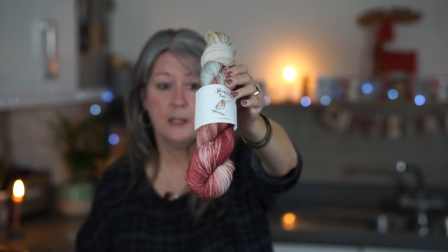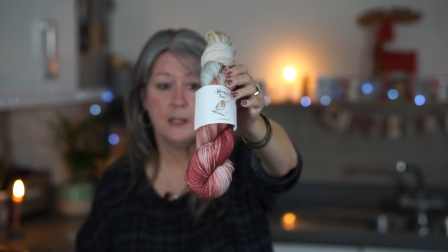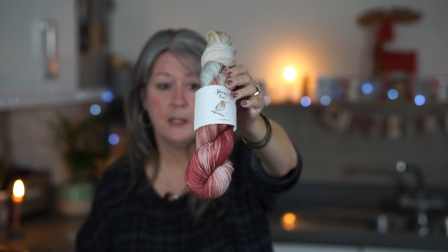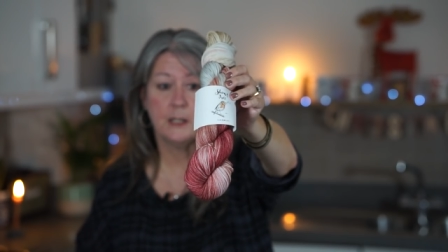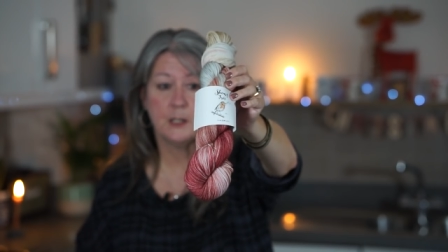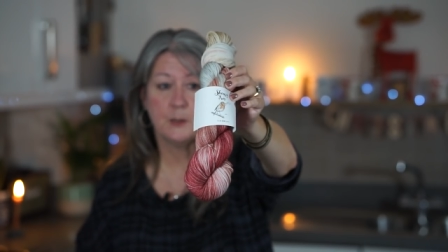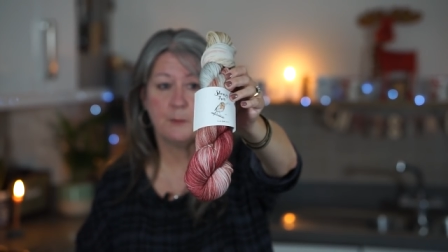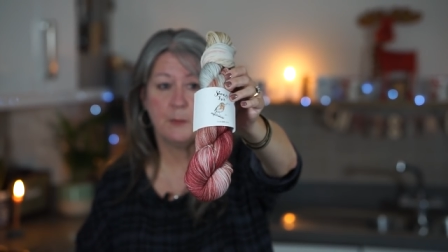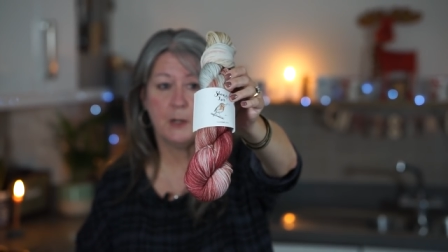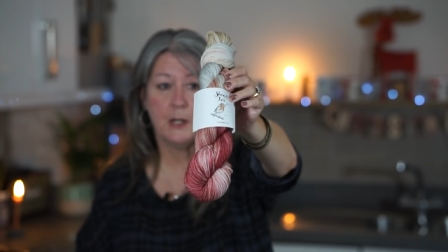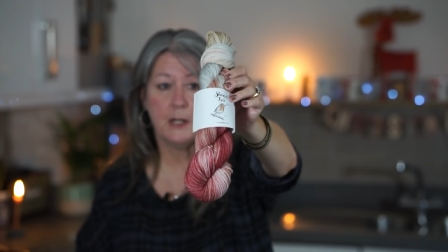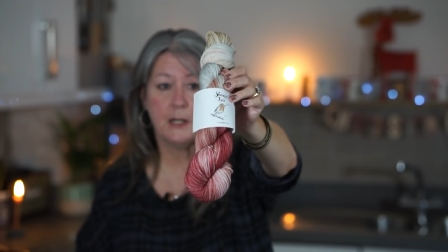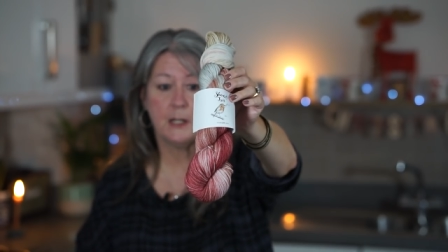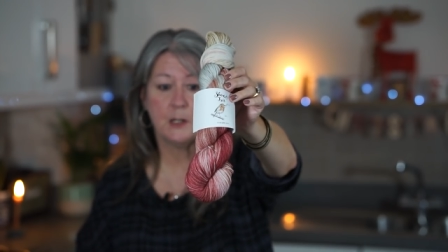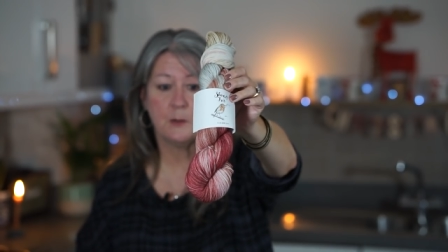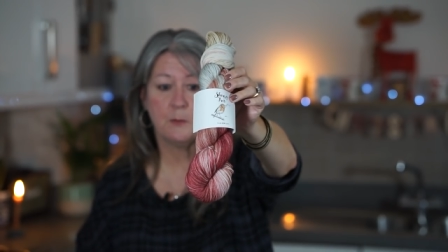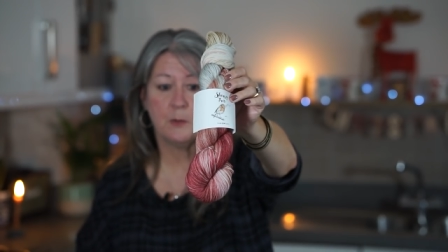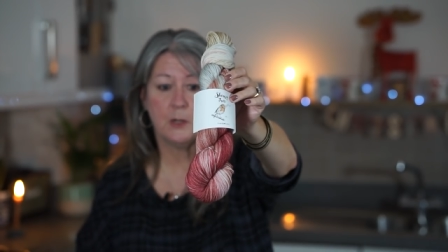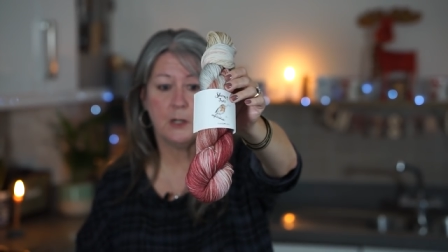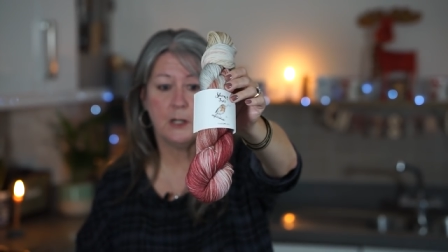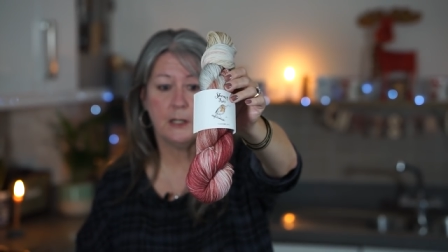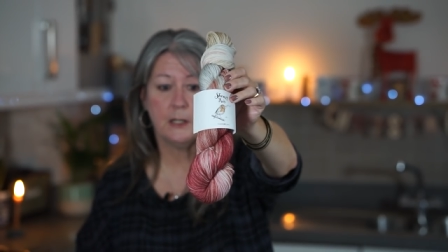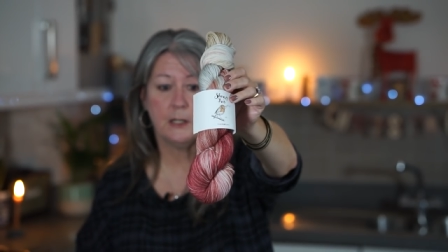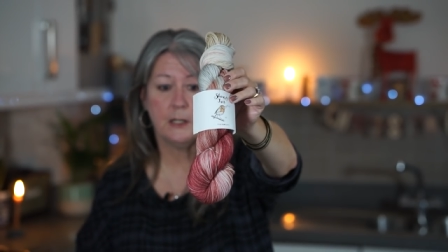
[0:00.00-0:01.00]
inspired
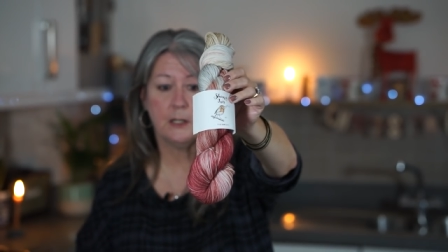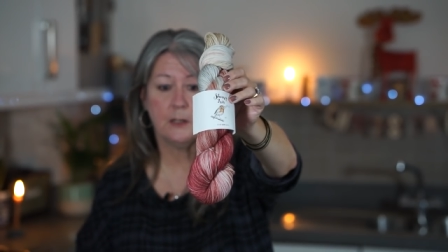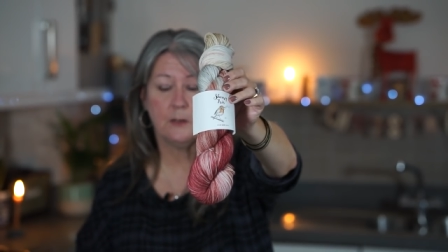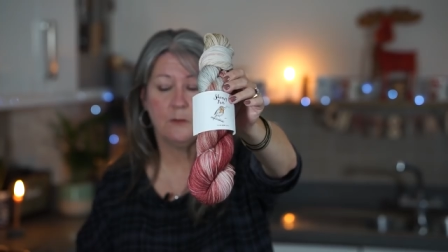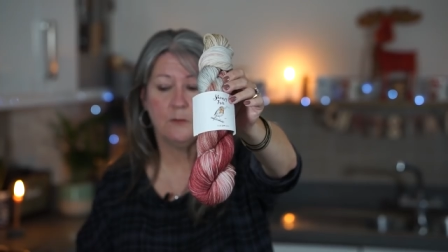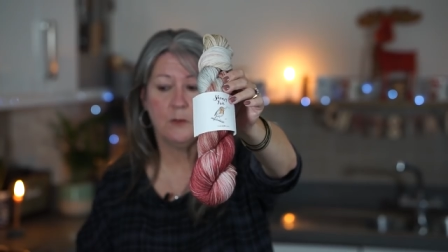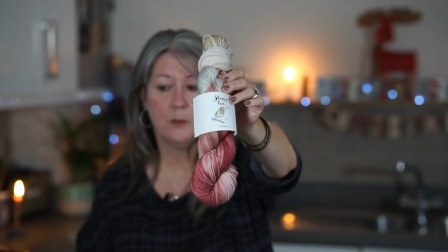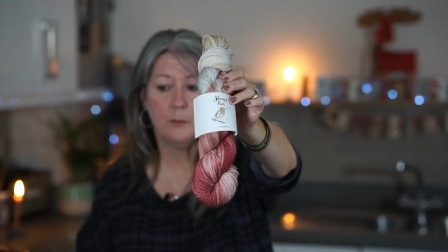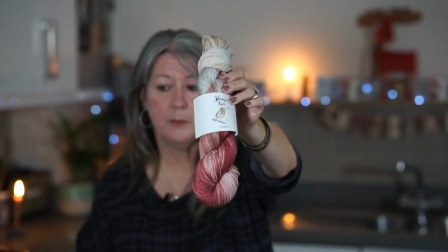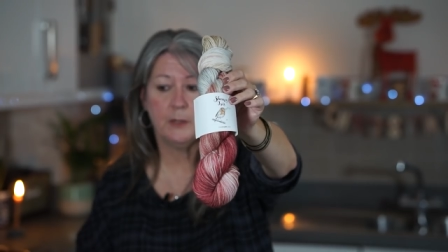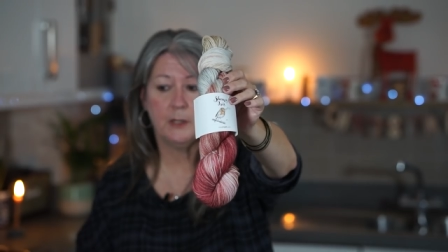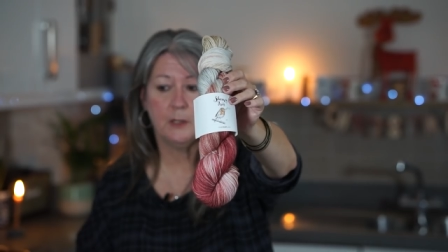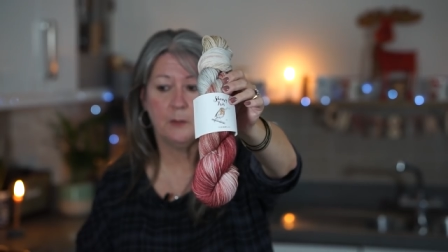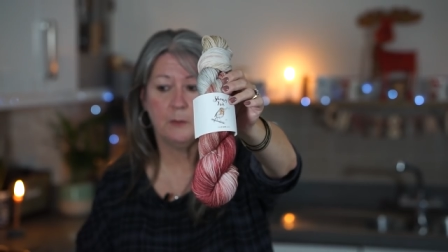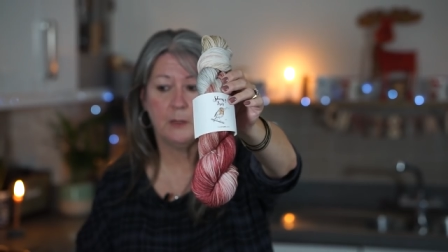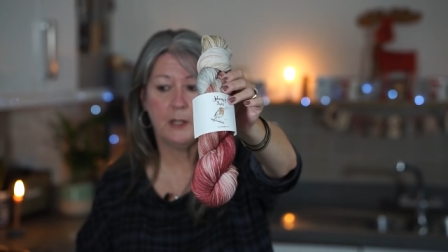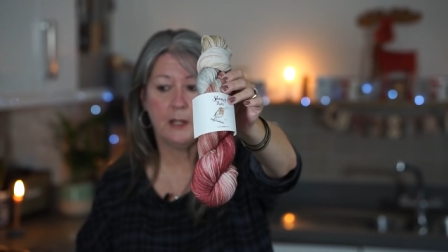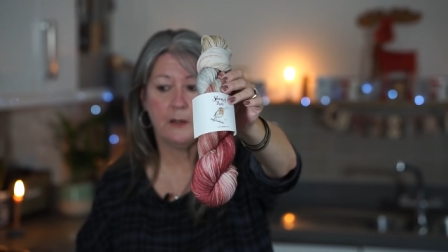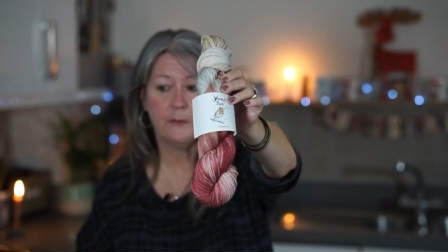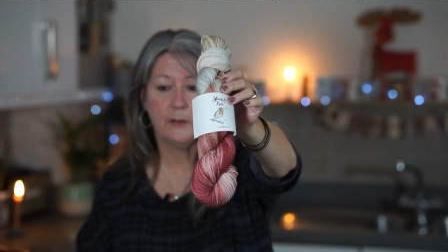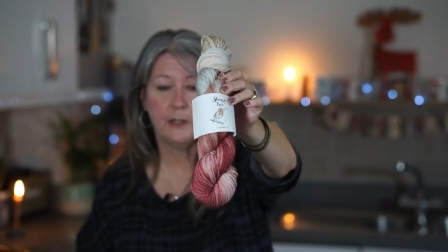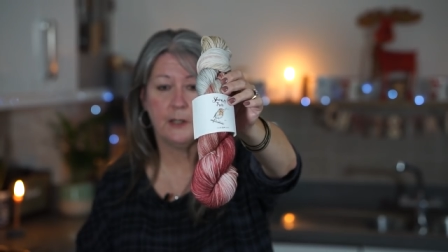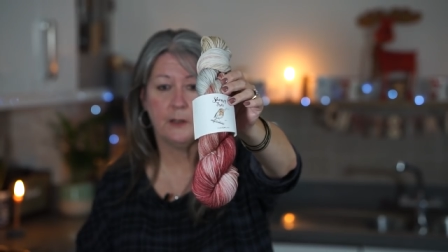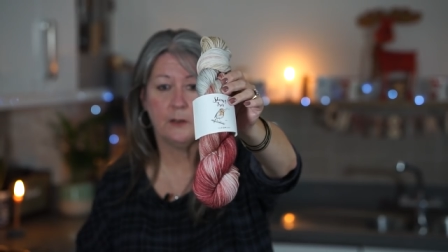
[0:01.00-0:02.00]
by the little robin that we
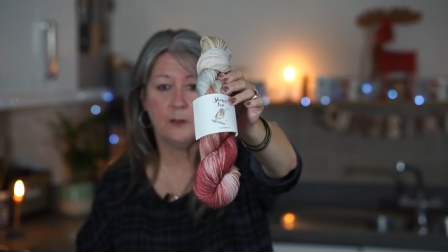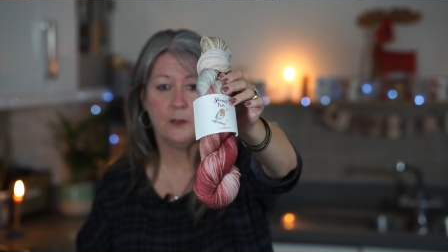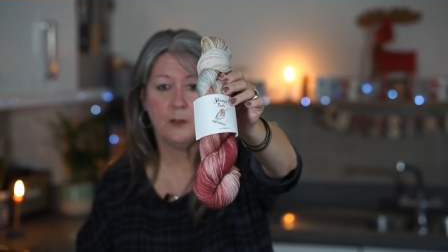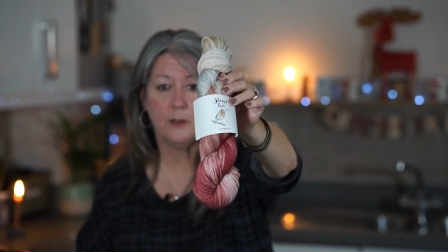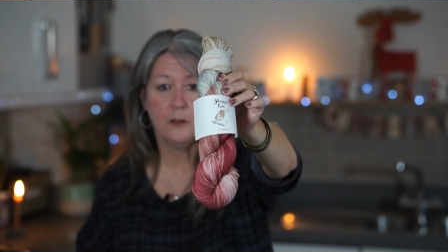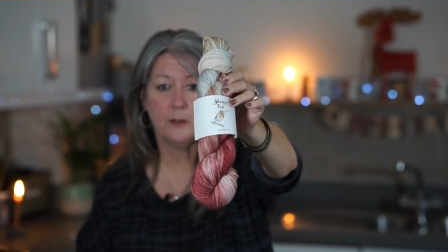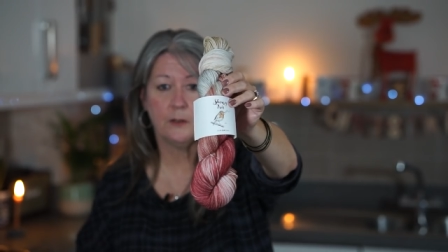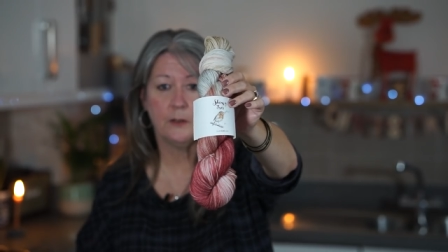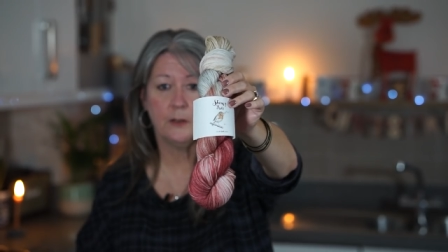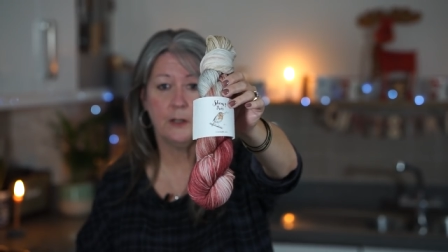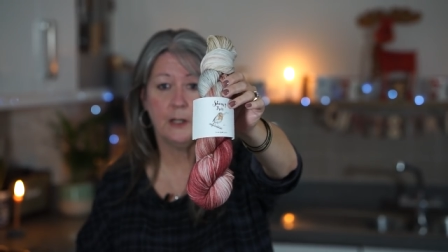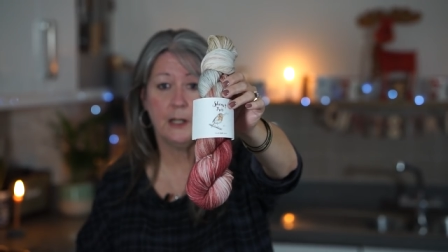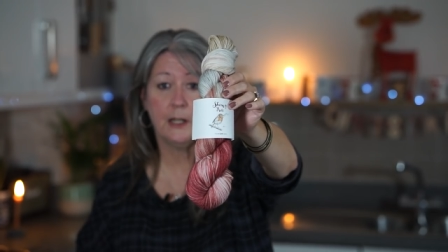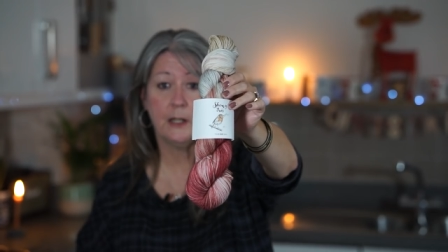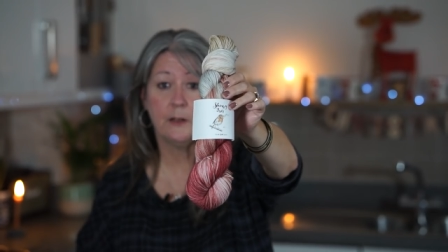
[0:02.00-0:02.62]
have in our garden,